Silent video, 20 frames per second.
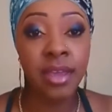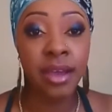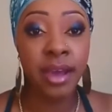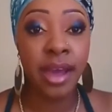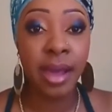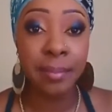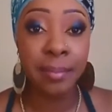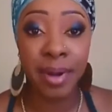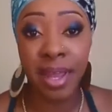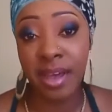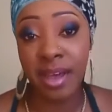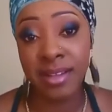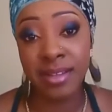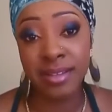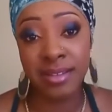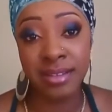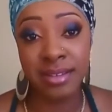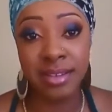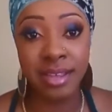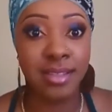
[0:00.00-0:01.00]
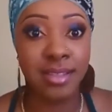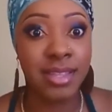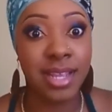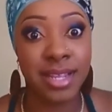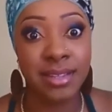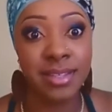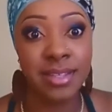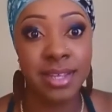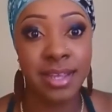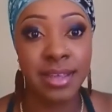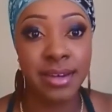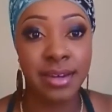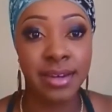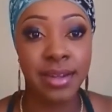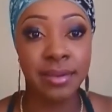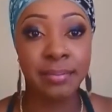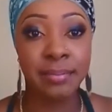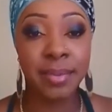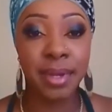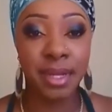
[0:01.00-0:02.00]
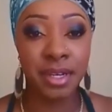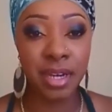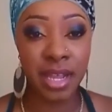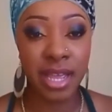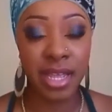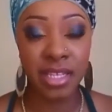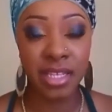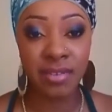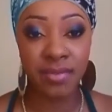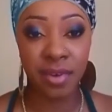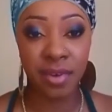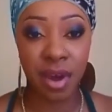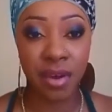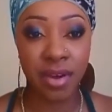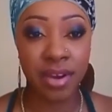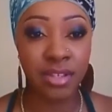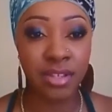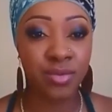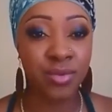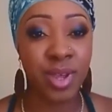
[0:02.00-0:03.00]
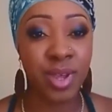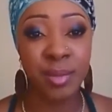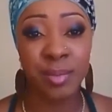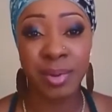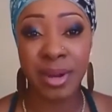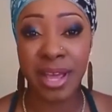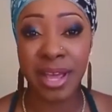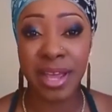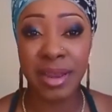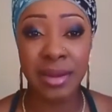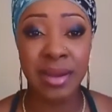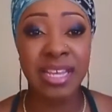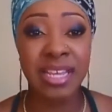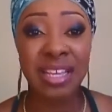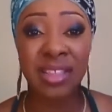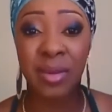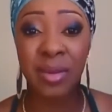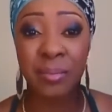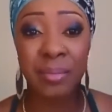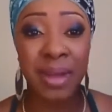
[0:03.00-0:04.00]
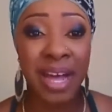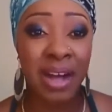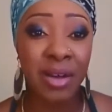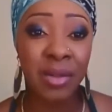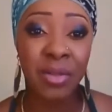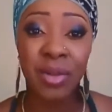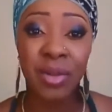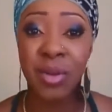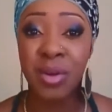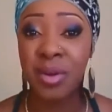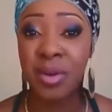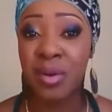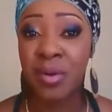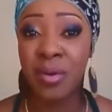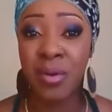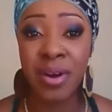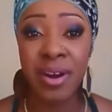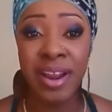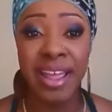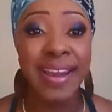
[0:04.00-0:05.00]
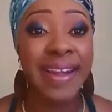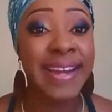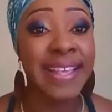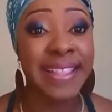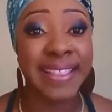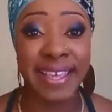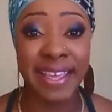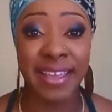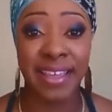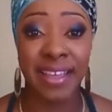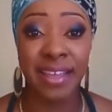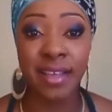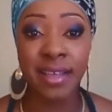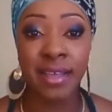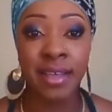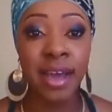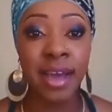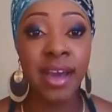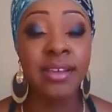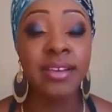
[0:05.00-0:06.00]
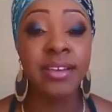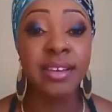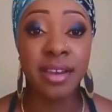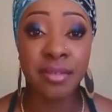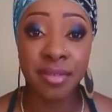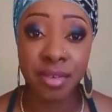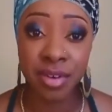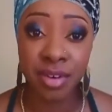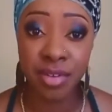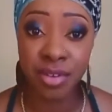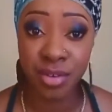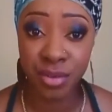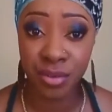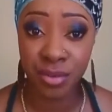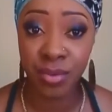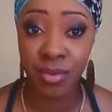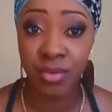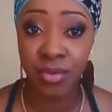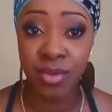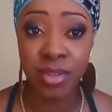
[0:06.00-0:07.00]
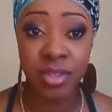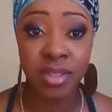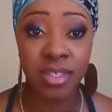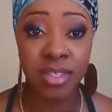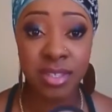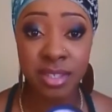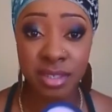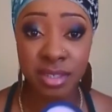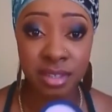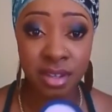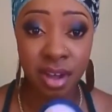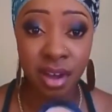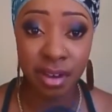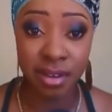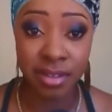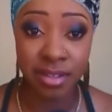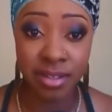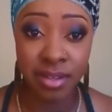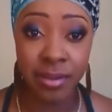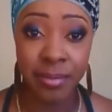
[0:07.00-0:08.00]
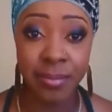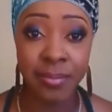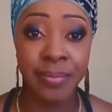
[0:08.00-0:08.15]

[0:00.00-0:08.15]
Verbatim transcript: I blot, and that's it. But as far as reapplying either powder or anything, I never do. This is awesome.